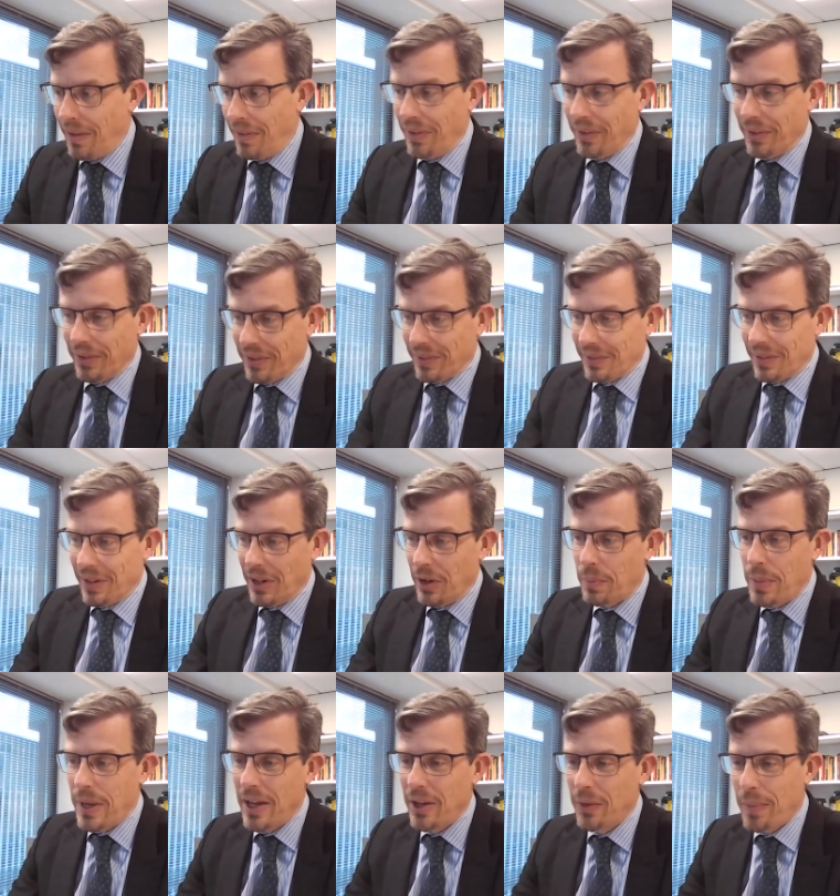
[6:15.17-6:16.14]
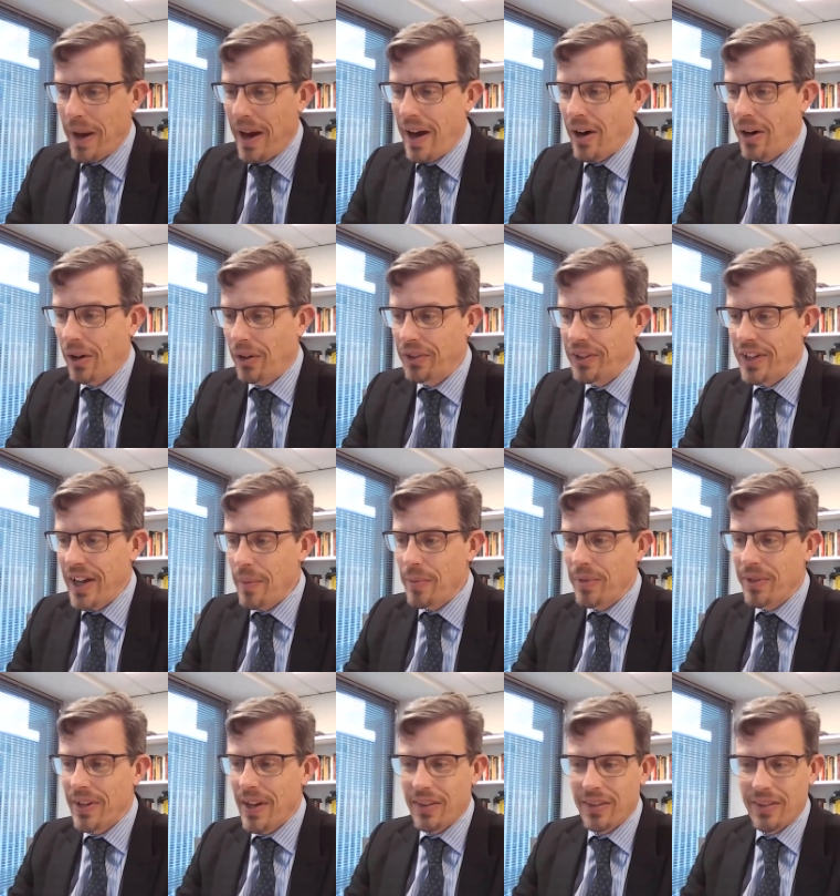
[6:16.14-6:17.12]
there's a good piece by Harold
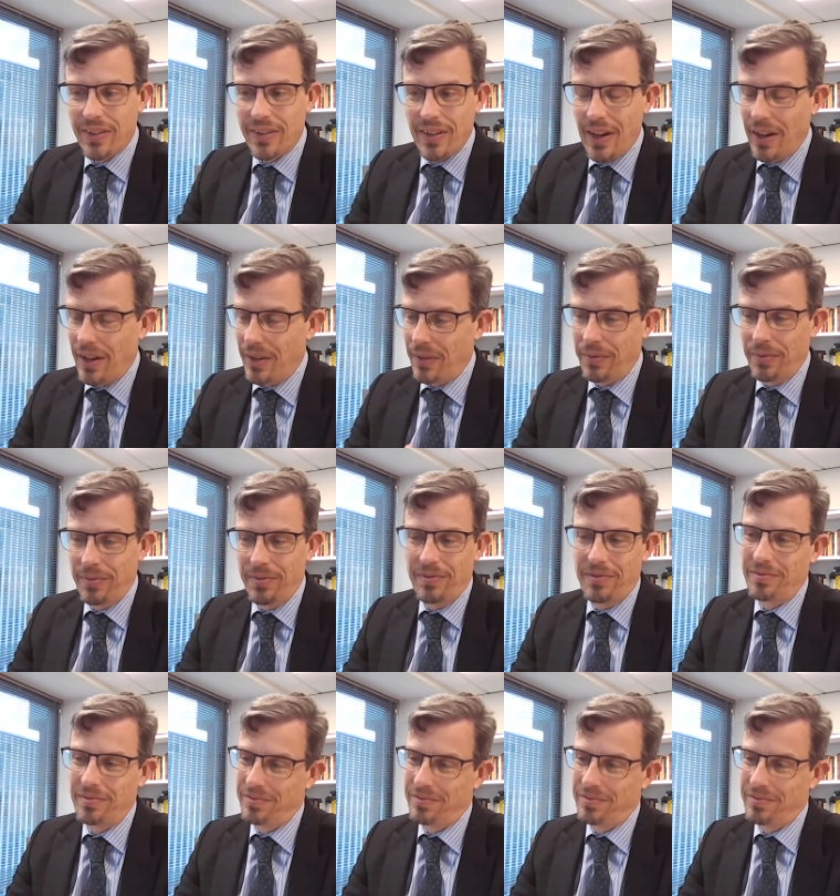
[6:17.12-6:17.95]
Demsetz